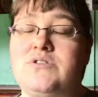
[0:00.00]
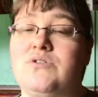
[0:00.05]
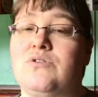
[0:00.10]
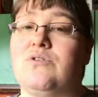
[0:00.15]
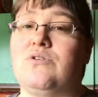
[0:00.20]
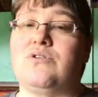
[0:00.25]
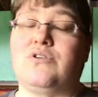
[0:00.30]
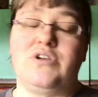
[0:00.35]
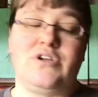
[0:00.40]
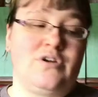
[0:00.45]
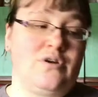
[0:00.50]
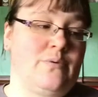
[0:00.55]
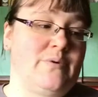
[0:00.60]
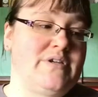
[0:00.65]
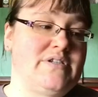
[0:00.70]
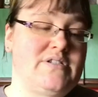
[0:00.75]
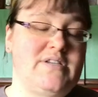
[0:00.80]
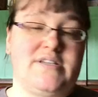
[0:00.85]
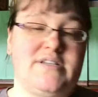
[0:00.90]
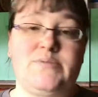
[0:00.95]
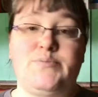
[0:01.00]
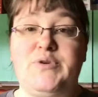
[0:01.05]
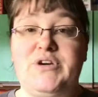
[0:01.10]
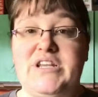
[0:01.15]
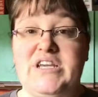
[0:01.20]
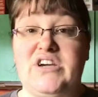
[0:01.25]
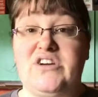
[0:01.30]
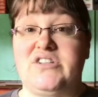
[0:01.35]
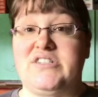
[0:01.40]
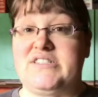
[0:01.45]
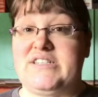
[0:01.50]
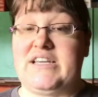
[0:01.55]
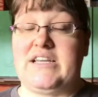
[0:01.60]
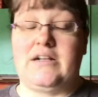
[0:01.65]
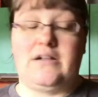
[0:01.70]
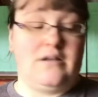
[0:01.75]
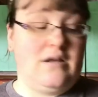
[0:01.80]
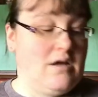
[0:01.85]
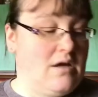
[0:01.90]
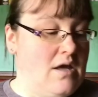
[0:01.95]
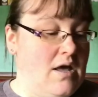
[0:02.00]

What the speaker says: So you know, it's pretty good deal.